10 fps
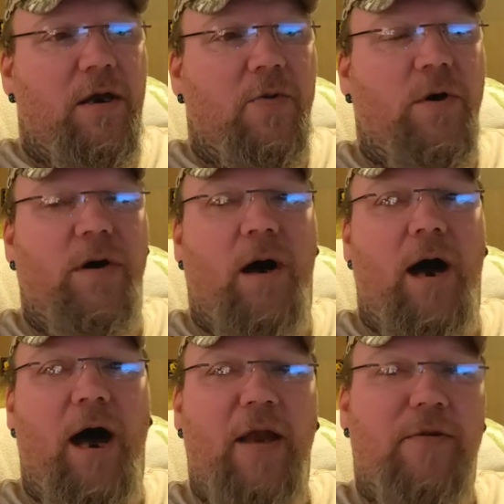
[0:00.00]
well,
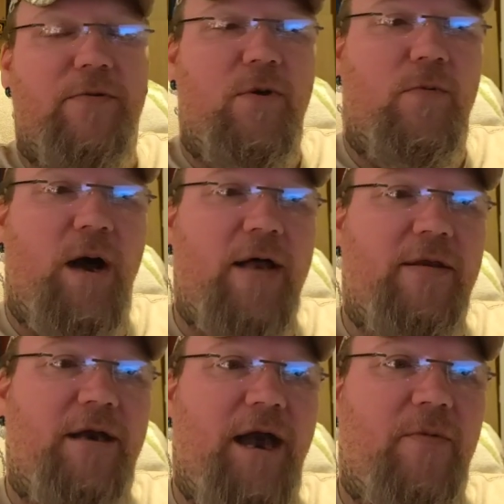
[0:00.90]
I don't know why
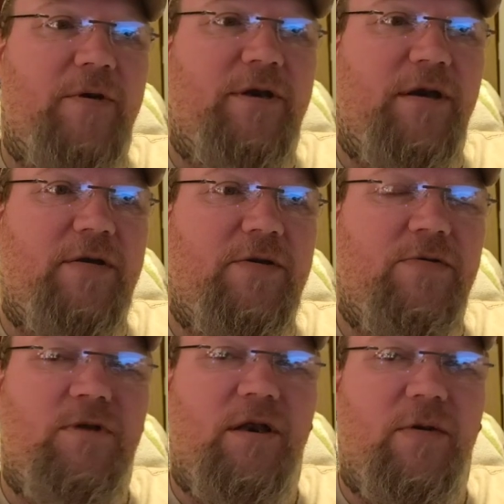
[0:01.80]
the guy would tell
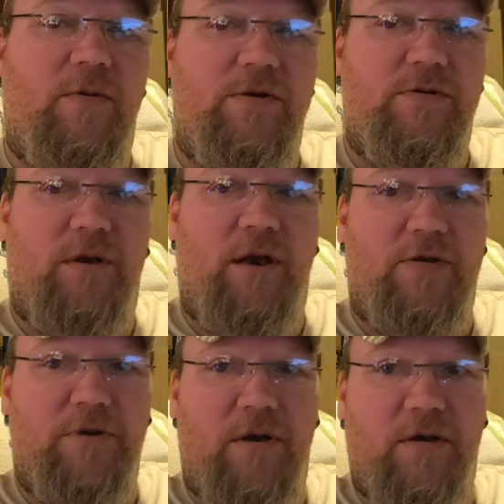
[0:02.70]
you that it was
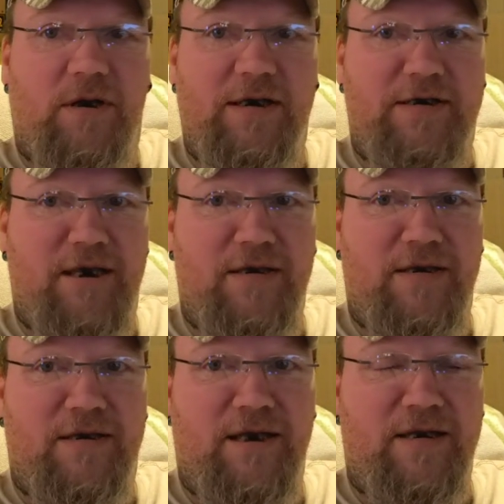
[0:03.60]
electronically sent
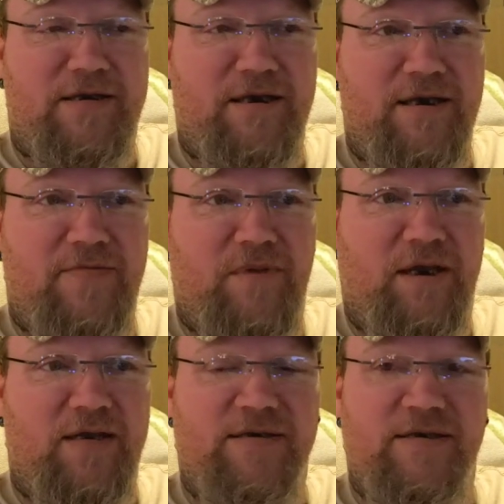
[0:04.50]
to Tennessee
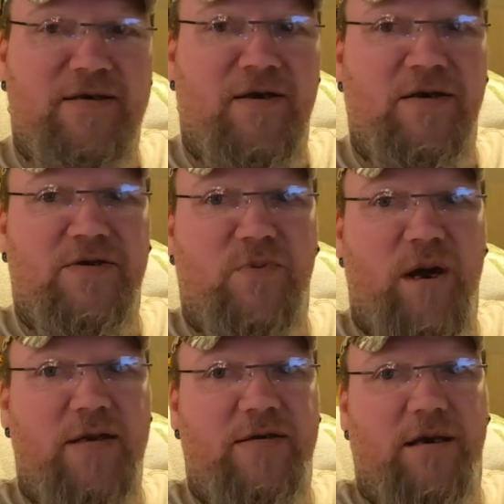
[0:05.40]
because it's on its
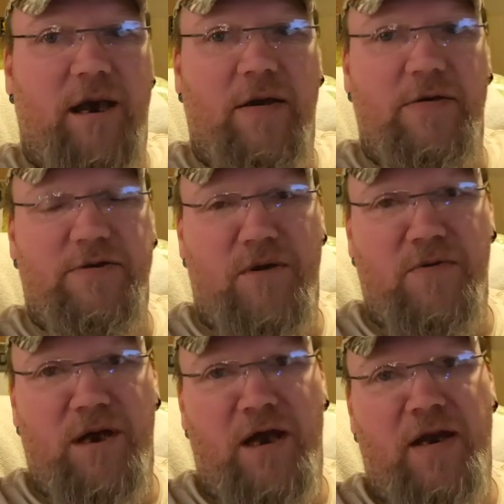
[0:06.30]
way to
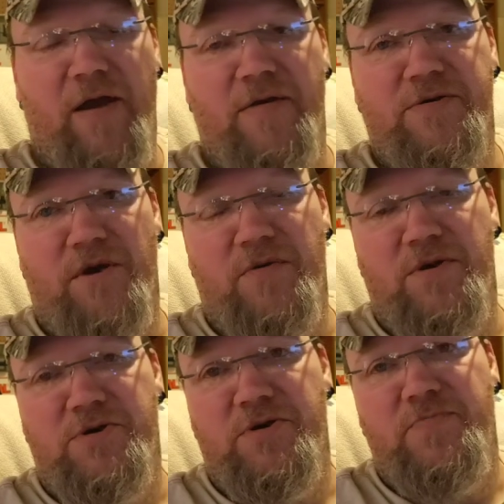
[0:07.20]
Arizona, and
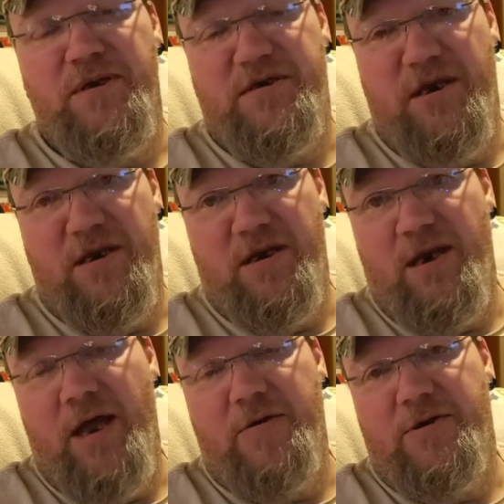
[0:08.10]
Arizona should be sending it
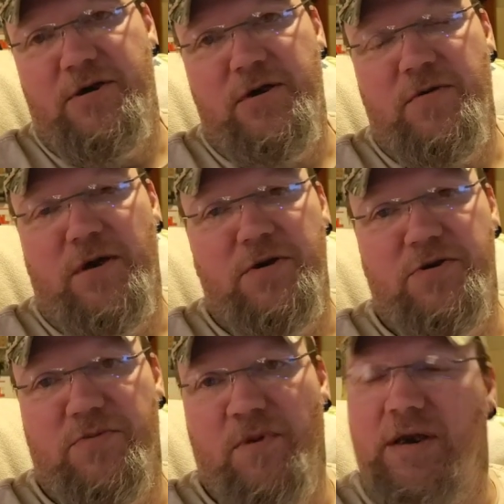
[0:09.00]
out to you, and you
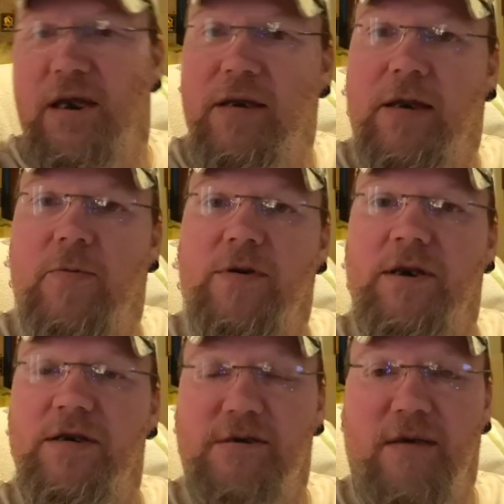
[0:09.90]
should be getting it
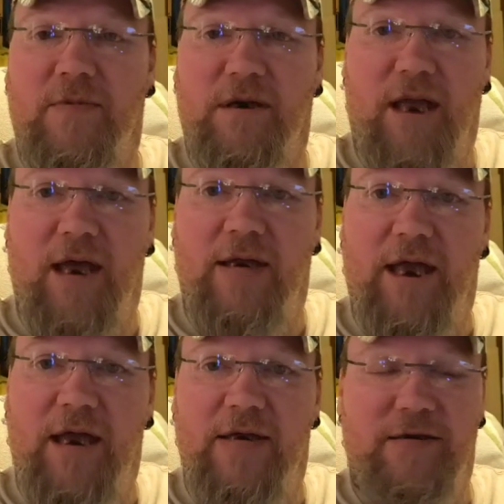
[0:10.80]
within 7 to 9
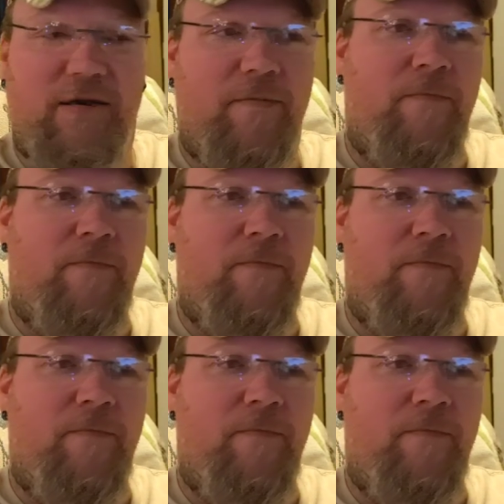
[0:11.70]
days.